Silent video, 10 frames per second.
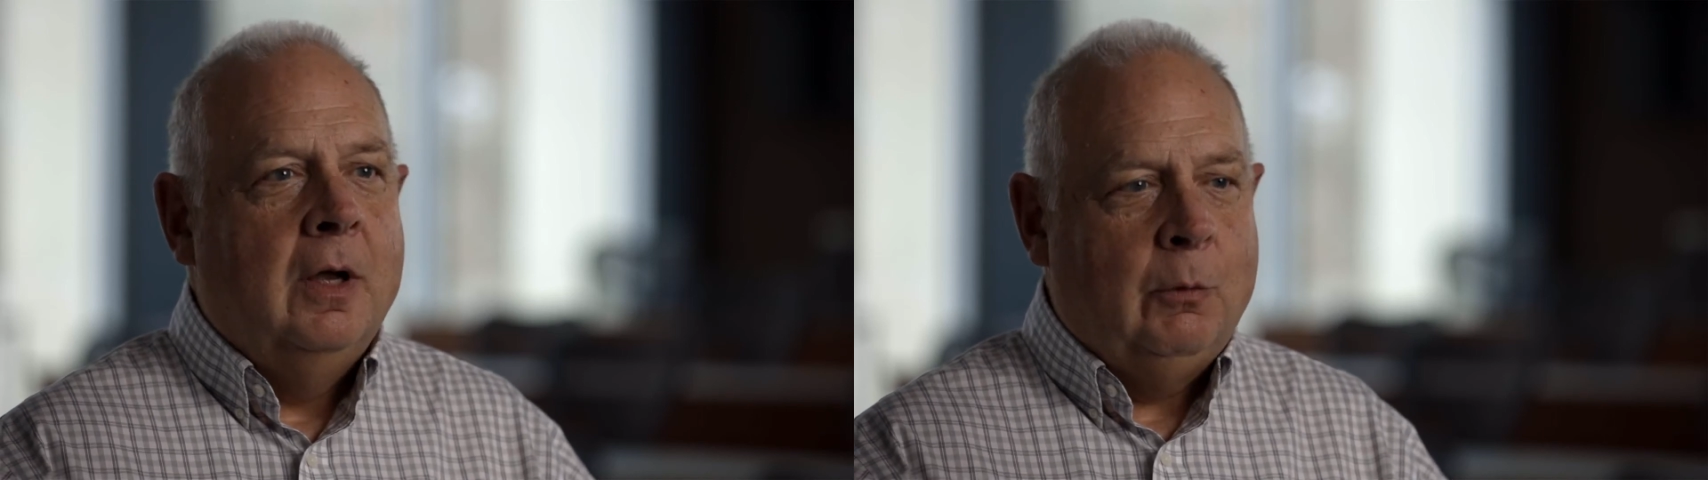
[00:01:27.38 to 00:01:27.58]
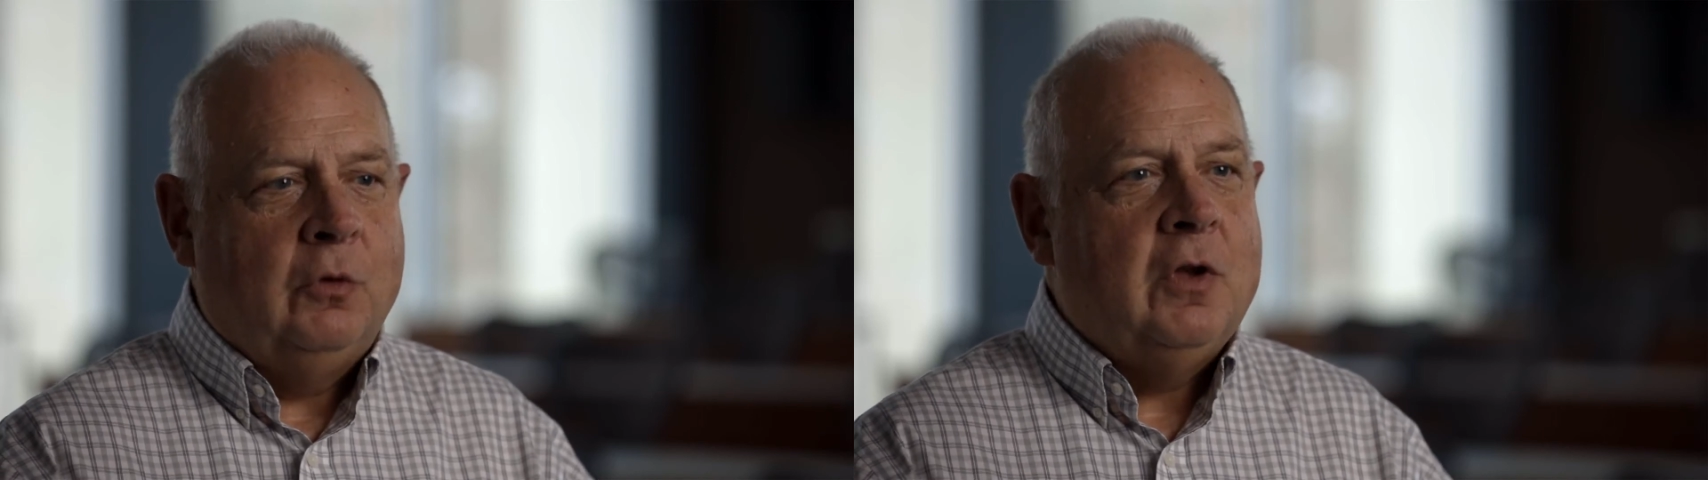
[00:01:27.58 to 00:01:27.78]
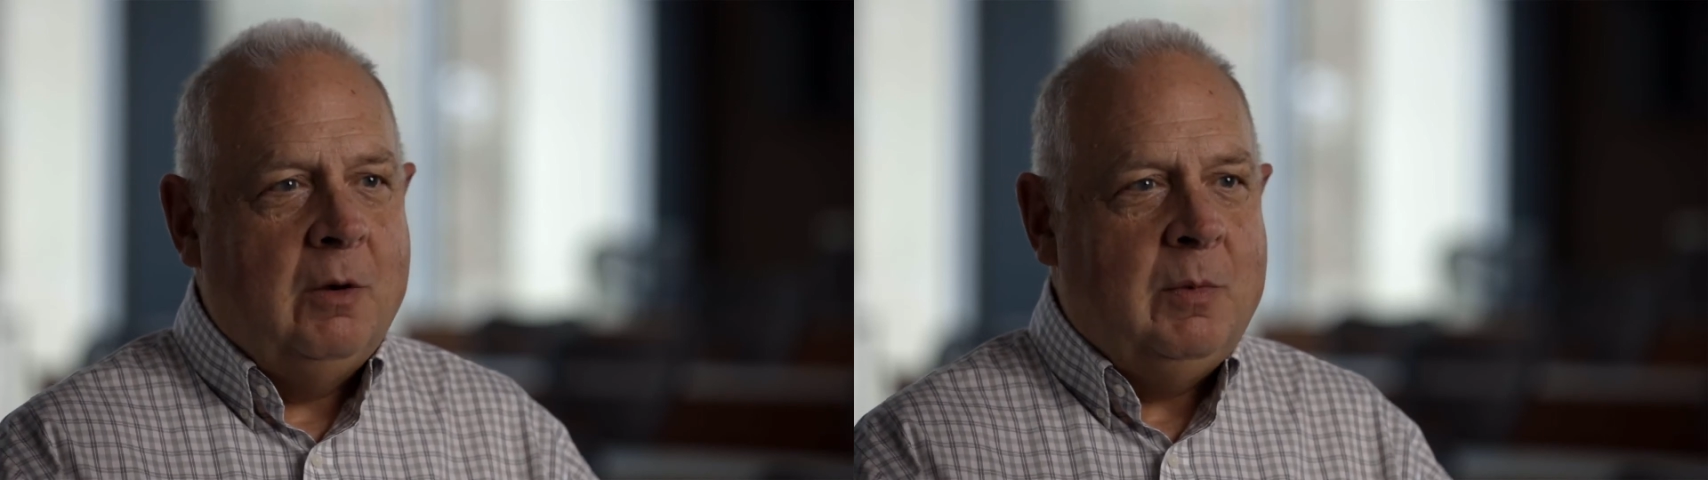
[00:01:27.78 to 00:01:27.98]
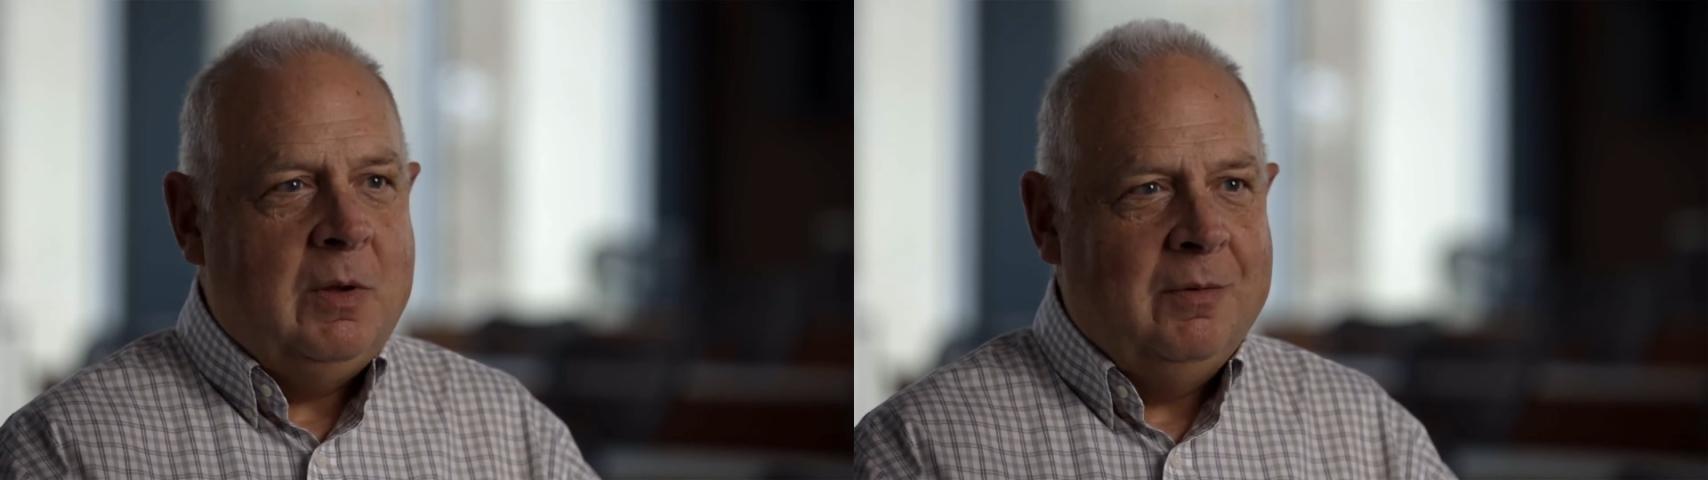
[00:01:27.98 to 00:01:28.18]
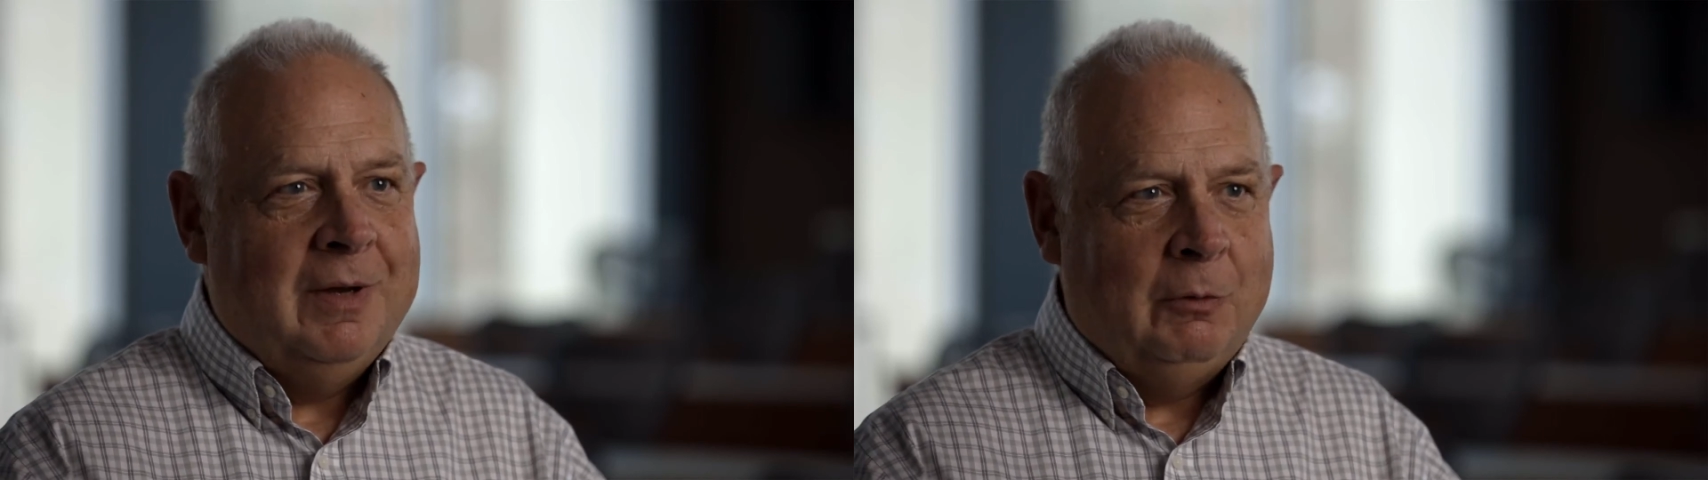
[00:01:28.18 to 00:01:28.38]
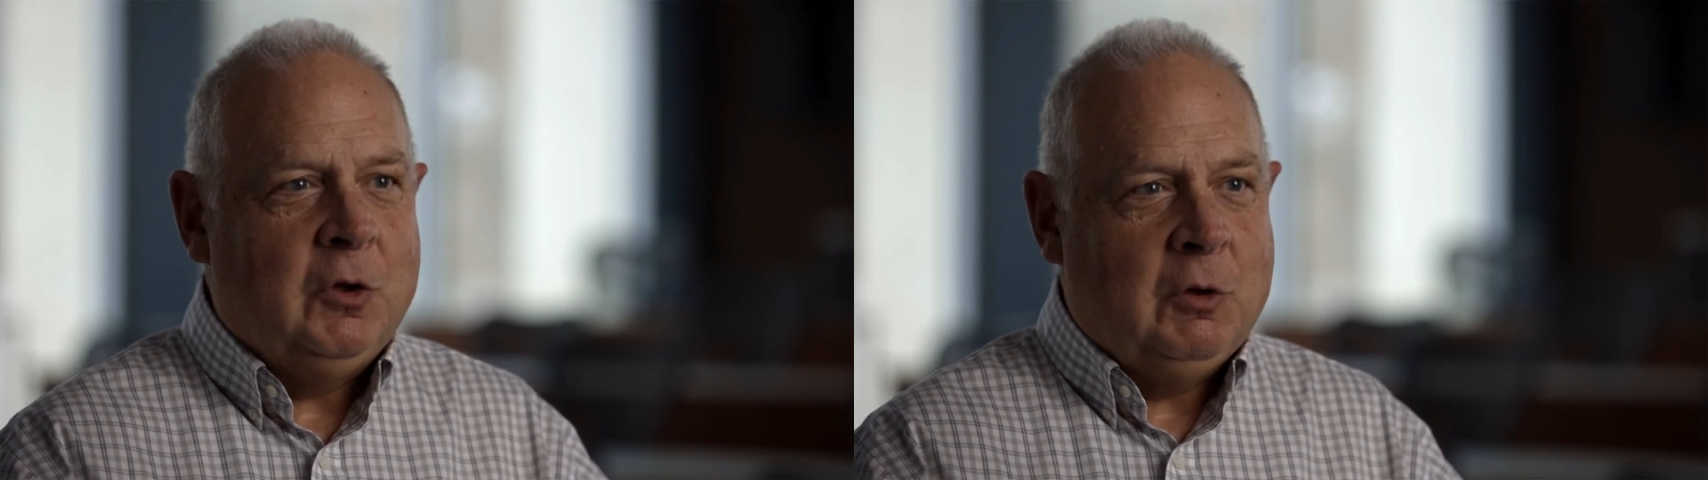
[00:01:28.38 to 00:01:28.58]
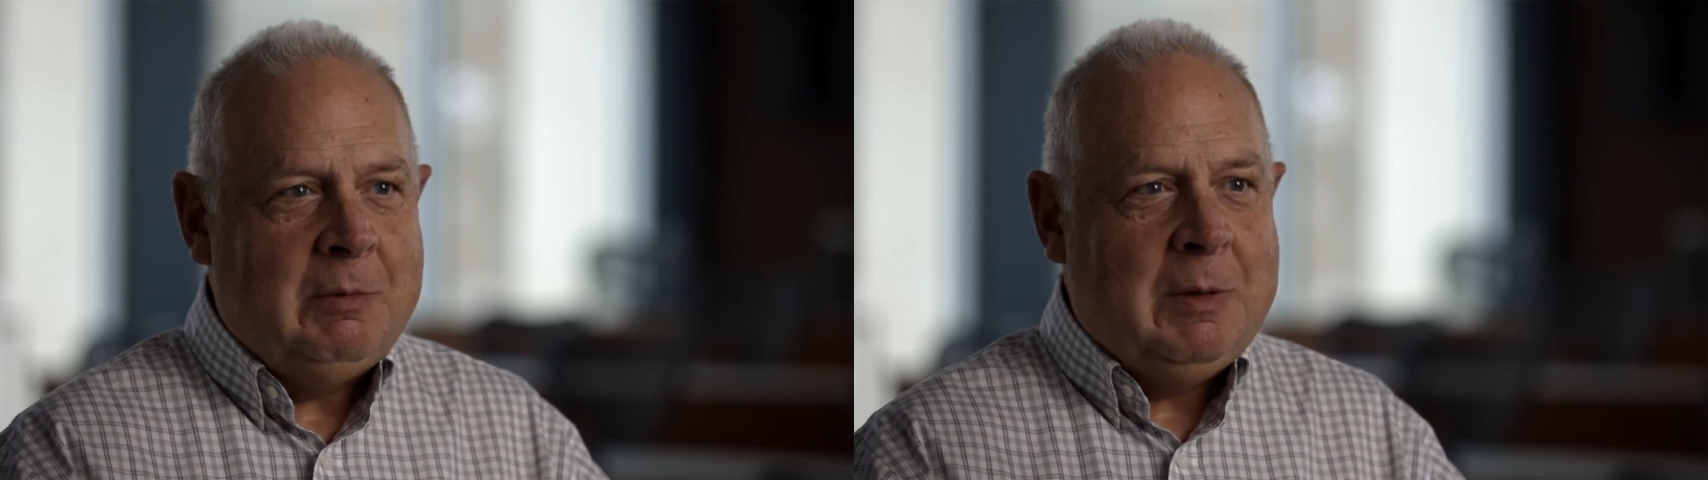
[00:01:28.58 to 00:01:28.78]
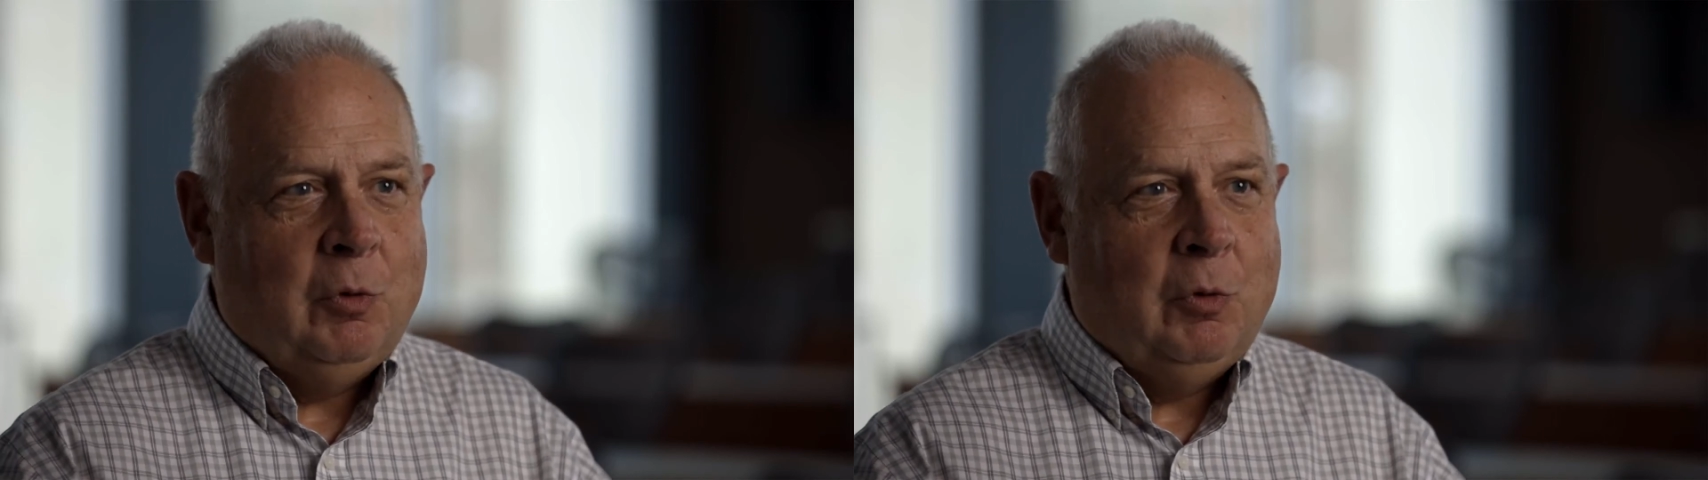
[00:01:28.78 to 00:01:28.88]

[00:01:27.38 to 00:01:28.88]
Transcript: It was going to be